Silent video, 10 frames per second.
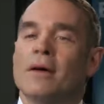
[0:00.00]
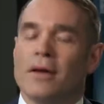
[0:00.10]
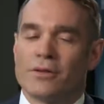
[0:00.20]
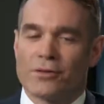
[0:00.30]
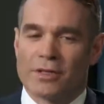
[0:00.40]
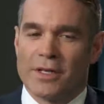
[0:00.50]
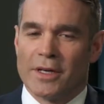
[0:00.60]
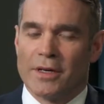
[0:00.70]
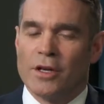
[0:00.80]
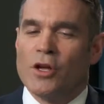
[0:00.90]

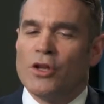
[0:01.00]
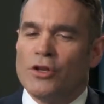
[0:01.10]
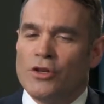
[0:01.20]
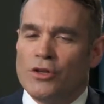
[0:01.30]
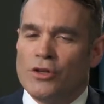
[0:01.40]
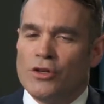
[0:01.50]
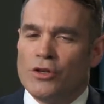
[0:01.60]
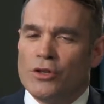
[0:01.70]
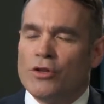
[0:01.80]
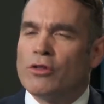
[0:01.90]
Interesting.
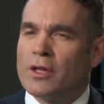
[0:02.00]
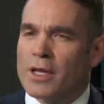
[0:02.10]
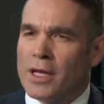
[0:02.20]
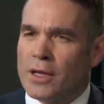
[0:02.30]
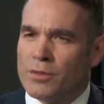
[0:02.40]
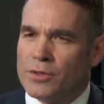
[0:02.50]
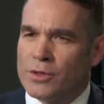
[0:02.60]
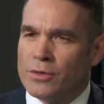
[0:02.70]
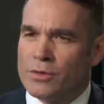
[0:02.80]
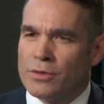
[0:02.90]
Do you think it helped
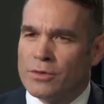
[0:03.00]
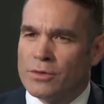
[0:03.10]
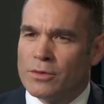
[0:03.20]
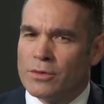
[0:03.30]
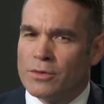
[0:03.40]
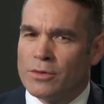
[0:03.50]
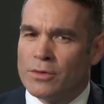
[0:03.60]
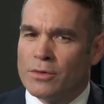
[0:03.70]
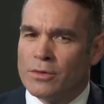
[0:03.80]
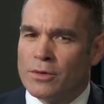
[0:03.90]
you
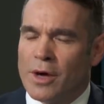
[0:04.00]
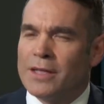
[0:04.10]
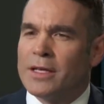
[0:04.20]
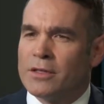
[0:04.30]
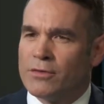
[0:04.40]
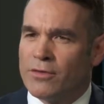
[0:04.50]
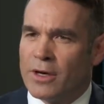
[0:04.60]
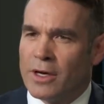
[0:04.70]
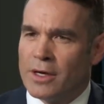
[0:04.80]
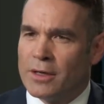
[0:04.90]

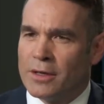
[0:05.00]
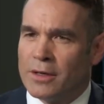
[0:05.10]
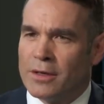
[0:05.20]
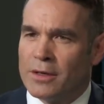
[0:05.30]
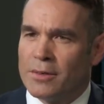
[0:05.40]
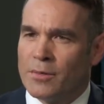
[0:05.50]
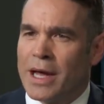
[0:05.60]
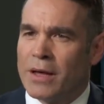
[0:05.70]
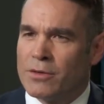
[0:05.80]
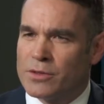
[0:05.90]
identify
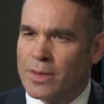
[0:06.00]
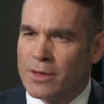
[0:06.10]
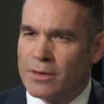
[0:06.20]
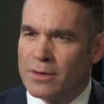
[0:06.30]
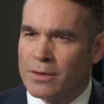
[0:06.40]
patterns better?